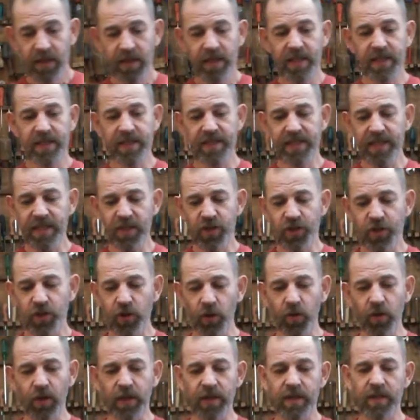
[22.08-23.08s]
is this
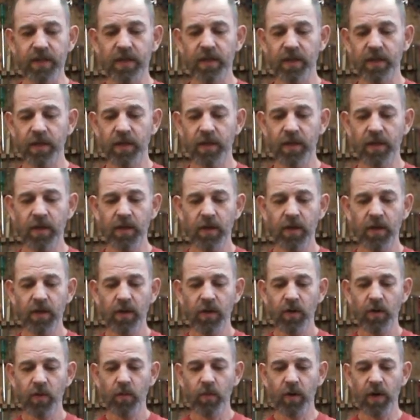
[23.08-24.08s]
joint
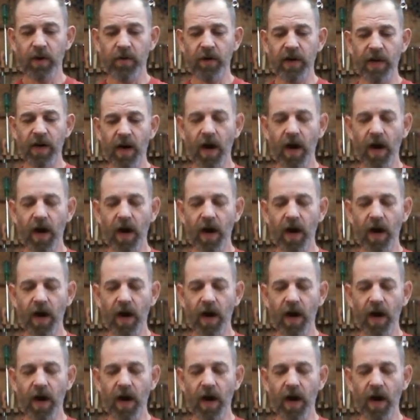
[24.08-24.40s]
where it